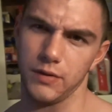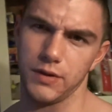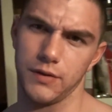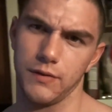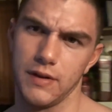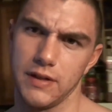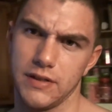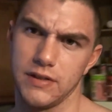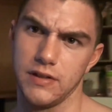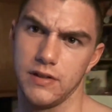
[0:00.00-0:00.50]
what the
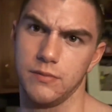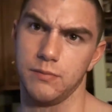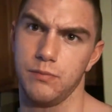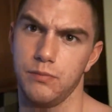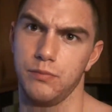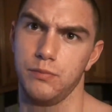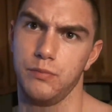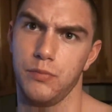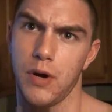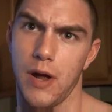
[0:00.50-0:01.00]
rest of this
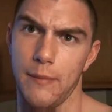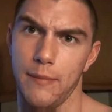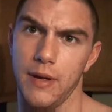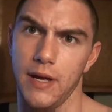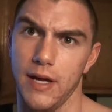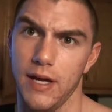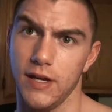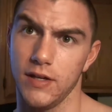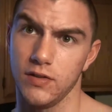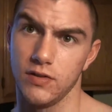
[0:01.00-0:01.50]
prep
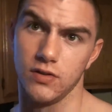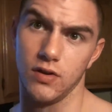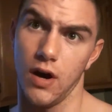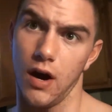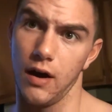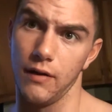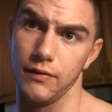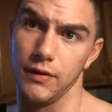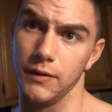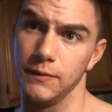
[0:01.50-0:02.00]
has to
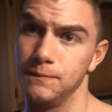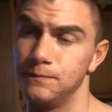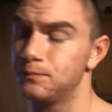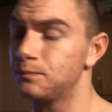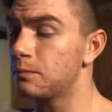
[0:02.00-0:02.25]
offer.